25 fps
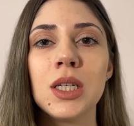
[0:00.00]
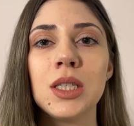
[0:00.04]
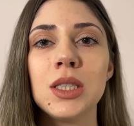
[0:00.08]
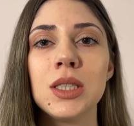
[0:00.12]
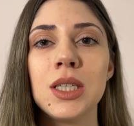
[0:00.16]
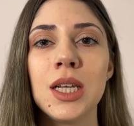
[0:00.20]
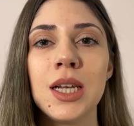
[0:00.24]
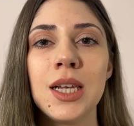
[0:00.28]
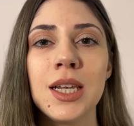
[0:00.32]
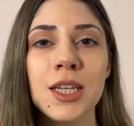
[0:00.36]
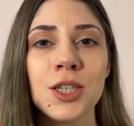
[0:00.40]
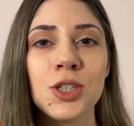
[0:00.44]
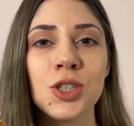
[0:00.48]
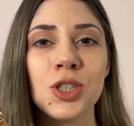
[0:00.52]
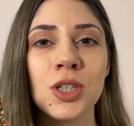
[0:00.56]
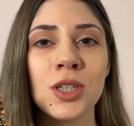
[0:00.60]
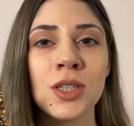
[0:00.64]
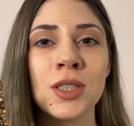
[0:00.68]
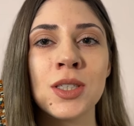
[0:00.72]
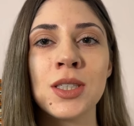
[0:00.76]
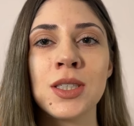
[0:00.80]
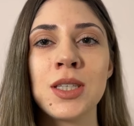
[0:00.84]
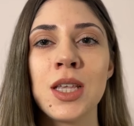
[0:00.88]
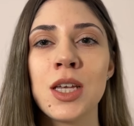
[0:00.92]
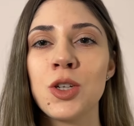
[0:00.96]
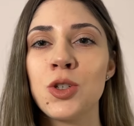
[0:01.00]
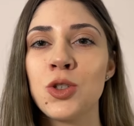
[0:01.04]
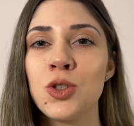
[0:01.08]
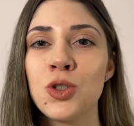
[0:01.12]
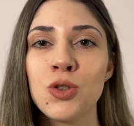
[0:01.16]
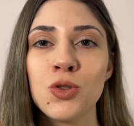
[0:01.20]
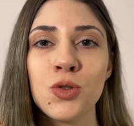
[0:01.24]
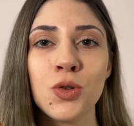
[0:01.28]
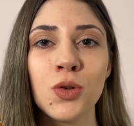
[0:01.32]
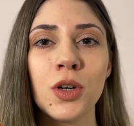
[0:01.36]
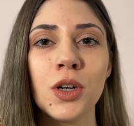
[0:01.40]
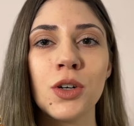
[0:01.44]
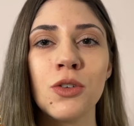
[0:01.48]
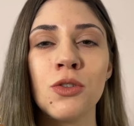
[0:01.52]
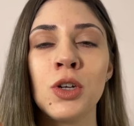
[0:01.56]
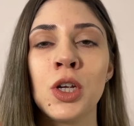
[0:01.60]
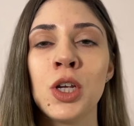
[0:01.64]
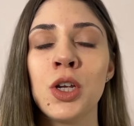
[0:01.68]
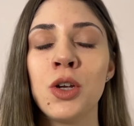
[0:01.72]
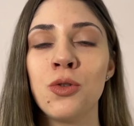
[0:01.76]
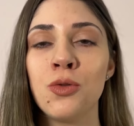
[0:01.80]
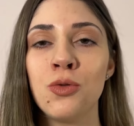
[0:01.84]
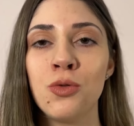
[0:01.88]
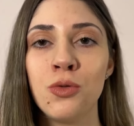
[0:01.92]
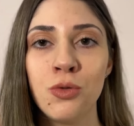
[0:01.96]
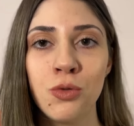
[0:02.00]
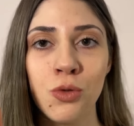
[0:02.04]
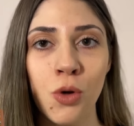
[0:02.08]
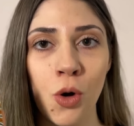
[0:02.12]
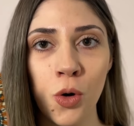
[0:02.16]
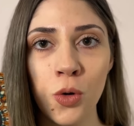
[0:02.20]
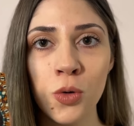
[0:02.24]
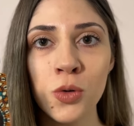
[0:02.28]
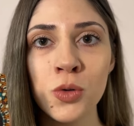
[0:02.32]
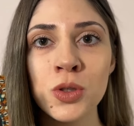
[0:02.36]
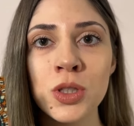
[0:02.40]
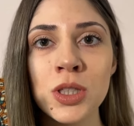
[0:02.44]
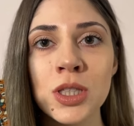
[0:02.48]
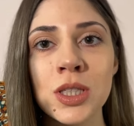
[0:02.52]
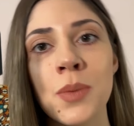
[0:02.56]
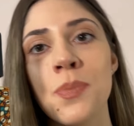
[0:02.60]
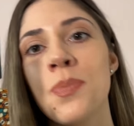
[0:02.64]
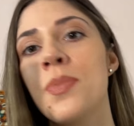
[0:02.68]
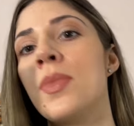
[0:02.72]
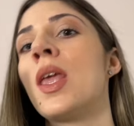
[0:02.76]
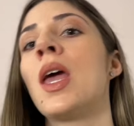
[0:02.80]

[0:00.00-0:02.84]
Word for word: delicious, sugary rose